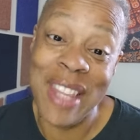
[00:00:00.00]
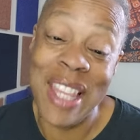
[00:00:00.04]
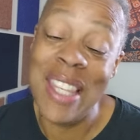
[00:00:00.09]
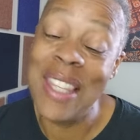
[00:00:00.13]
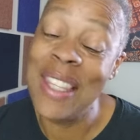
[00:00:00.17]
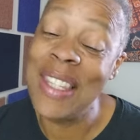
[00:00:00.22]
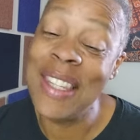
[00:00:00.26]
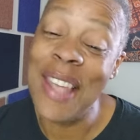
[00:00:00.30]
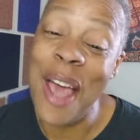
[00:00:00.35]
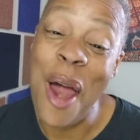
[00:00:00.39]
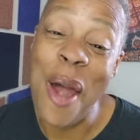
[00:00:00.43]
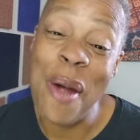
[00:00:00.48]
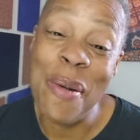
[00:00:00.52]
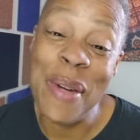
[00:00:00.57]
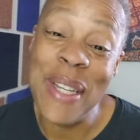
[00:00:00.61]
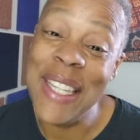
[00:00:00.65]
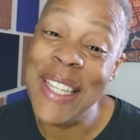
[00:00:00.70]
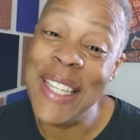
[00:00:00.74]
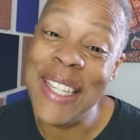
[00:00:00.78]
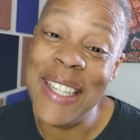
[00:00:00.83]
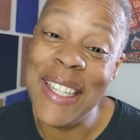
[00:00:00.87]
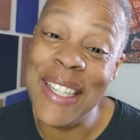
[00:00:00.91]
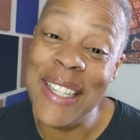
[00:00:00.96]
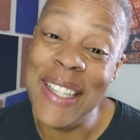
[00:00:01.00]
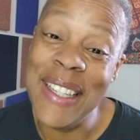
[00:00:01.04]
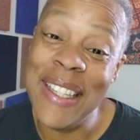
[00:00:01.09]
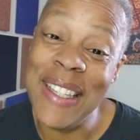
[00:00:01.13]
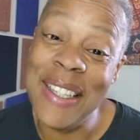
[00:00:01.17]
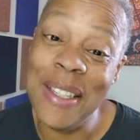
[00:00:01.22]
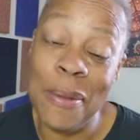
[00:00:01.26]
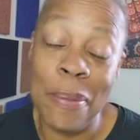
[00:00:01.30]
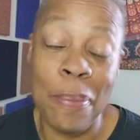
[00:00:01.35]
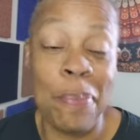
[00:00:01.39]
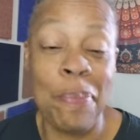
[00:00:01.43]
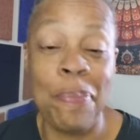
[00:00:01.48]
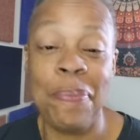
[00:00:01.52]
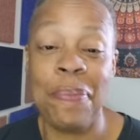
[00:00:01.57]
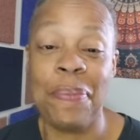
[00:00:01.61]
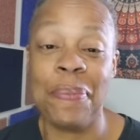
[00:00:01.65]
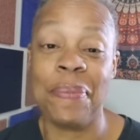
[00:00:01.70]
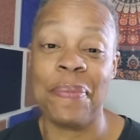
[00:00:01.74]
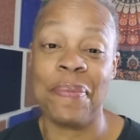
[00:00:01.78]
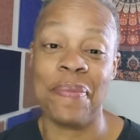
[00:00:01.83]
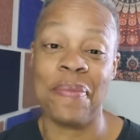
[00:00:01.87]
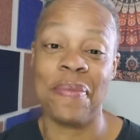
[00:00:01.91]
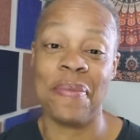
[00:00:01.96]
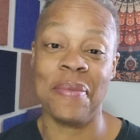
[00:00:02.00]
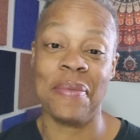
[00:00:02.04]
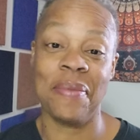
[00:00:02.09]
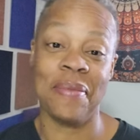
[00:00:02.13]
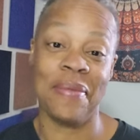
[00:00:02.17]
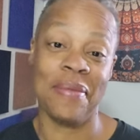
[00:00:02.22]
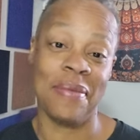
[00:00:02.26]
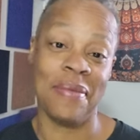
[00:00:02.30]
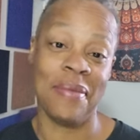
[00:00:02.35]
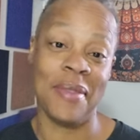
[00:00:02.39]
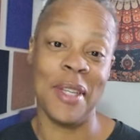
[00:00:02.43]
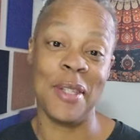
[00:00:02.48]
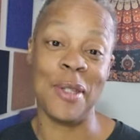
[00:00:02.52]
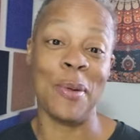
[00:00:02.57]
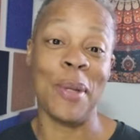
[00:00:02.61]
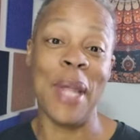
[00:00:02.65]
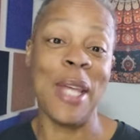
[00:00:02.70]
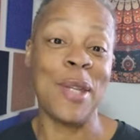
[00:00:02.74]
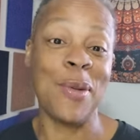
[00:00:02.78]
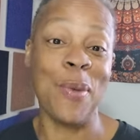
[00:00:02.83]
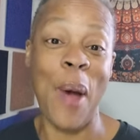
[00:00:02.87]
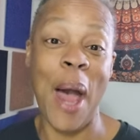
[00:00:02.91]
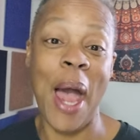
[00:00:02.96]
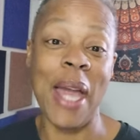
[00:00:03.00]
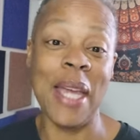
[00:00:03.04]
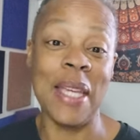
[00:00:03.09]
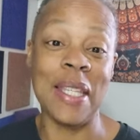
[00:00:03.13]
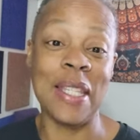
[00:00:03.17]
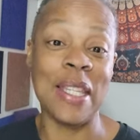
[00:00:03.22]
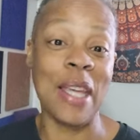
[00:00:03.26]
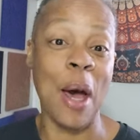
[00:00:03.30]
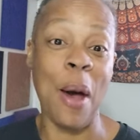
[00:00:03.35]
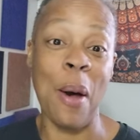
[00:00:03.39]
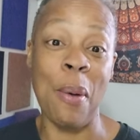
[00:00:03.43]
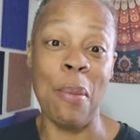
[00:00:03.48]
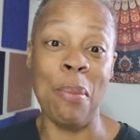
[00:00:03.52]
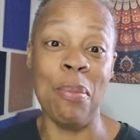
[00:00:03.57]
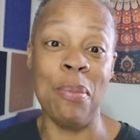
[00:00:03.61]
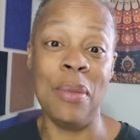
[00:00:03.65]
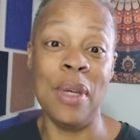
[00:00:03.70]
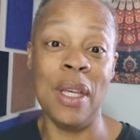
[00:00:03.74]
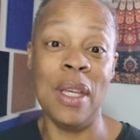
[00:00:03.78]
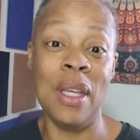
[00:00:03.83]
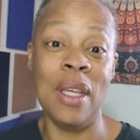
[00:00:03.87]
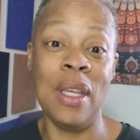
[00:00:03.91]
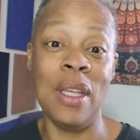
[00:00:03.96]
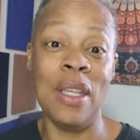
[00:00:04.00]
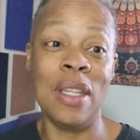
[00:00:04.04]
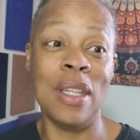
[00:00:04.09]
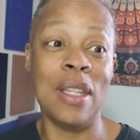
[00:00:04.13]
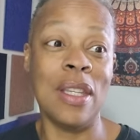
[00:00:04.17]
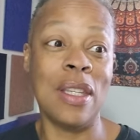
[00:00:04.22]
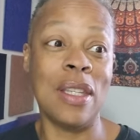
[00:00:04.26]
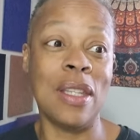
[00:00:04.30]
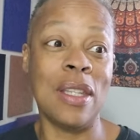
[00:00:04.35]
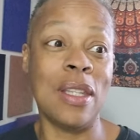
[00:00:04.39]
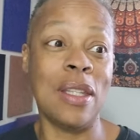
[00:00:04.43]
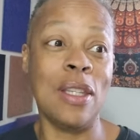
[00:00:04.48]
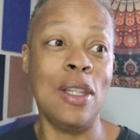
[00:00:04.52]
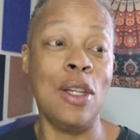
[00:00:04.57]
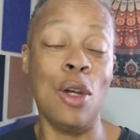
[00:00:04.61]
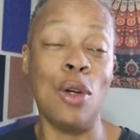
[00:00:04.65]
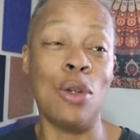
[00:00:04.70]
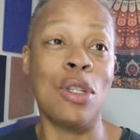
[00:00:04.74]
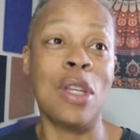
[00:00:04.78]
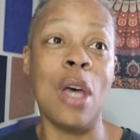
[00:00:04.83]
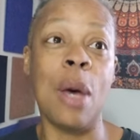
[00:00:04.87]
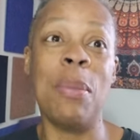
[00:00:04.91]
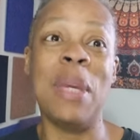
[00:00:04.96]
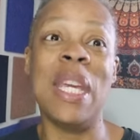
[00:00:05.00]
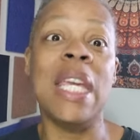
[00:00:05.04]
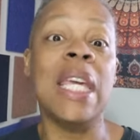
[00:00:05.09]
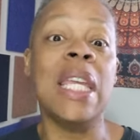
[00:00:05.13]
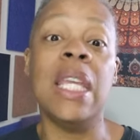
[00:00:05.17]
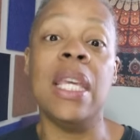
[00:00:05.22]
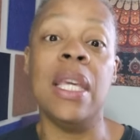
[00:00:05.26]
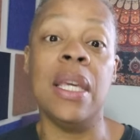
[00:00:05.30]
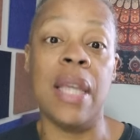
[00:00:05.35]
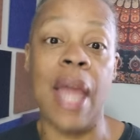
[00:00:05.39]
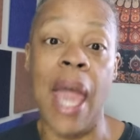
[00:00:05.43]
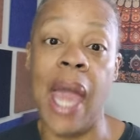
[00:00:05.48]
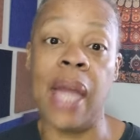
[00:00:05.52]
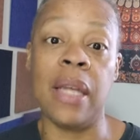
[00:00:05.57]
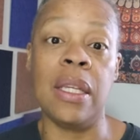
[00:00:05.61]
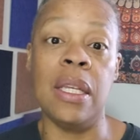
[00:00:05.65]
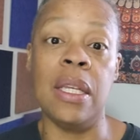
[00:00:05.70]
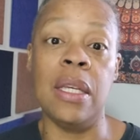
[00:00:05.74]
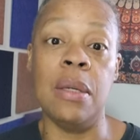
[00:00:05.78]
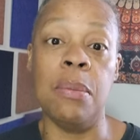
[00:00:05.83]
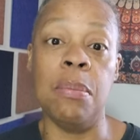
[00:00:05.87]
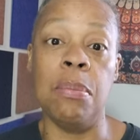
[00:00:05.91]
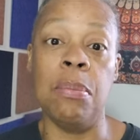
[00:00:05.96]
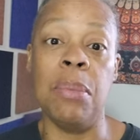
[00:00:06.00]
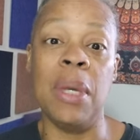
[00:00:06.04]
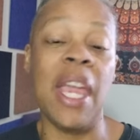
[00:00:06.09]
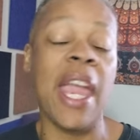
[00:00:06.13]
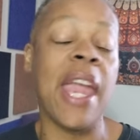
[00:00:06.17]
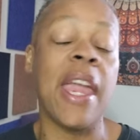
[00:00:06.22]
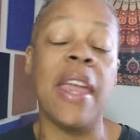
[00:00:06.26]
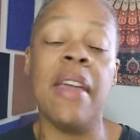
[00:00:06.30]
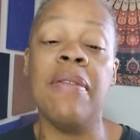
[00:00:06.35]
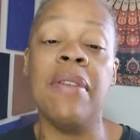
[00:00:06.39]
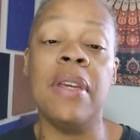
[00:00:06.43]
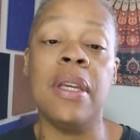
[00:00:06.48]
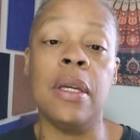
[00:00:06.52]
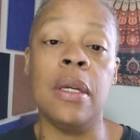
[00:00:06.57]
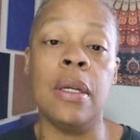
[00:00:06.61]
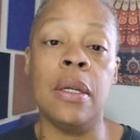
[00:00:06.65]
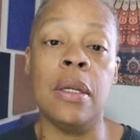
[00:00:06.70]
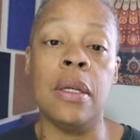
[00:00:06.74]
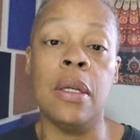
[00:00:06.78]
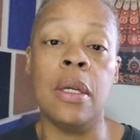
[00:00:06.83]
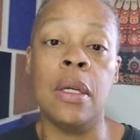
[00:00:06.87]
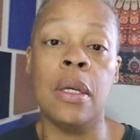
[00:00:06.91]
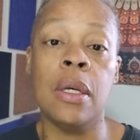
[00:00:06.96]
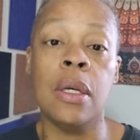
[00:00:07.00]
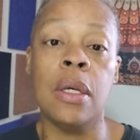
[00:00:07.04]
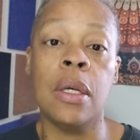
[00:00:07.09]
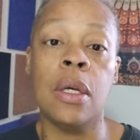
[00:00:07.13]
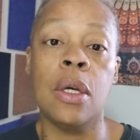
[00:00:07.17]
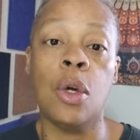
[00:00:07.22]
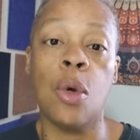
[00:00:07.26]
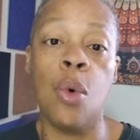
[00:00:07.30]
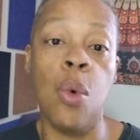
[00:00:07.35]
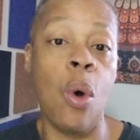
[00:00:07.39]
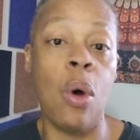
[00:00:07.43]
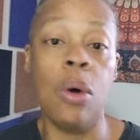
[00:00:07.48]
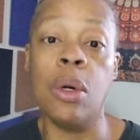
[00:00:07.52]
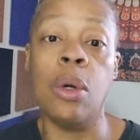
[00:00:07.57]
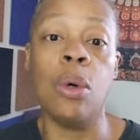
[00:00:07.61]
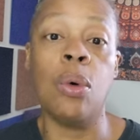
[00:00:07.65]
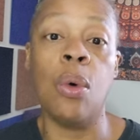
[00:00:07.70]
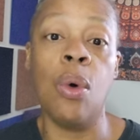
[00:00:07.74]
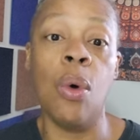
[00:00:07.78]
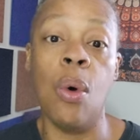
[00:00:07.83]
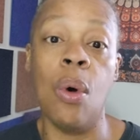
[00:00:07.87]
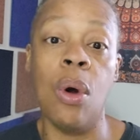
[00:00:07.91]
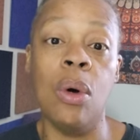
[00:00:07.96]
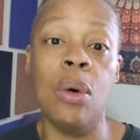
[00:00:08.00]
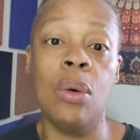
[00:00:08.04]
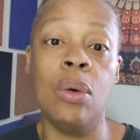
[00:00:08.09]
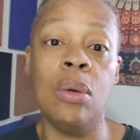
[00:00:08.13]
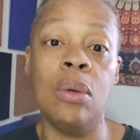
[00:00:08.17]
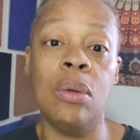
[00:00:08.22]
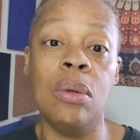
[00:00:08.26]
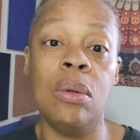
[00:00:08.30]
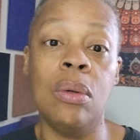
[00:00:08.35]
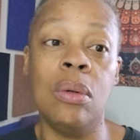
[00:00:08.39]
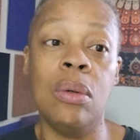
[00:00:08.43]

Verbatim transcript: Sorry. So that's why some, you know, some idiot acting, behaving, quote unquote,